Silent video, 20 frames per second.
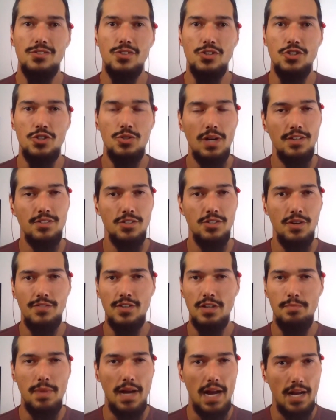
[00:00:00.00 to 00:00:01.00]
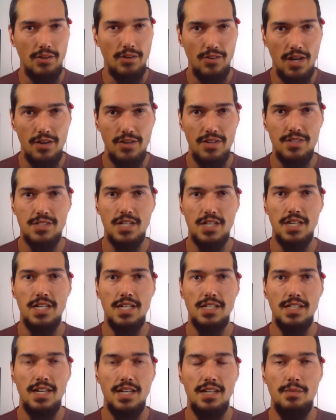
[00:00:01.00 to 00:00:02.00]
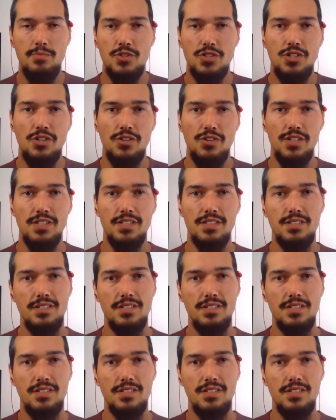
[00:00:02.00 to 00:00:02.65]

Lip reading: So do you have any background in studying that? I'm just curious.